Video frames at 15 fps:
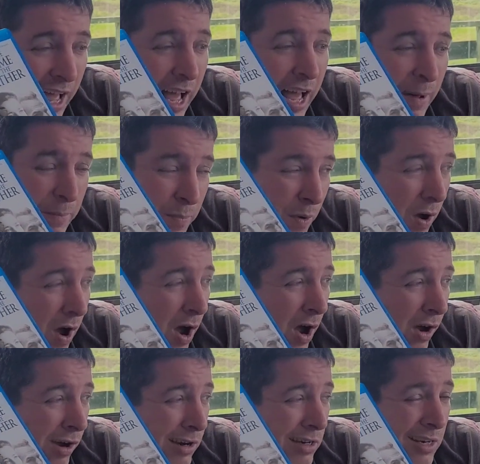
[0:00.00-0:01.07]
I'm
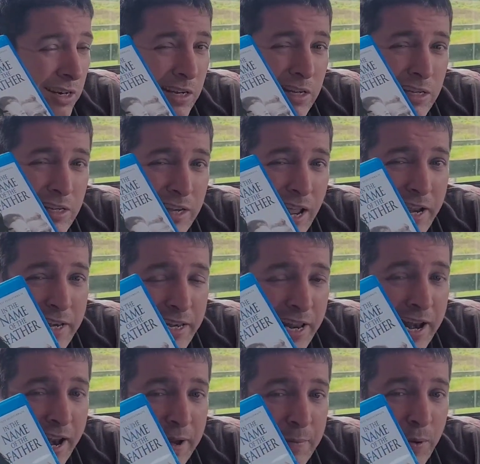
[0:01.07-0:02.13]

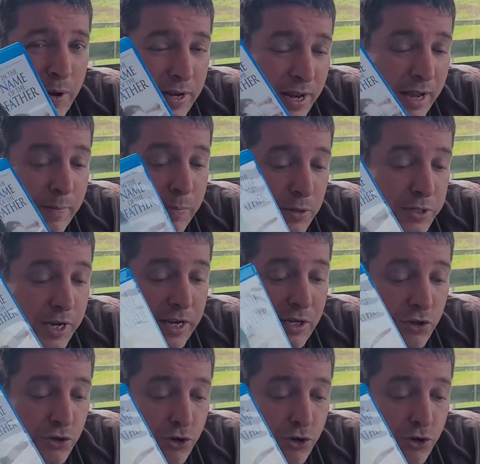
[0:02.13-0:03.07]
99.9%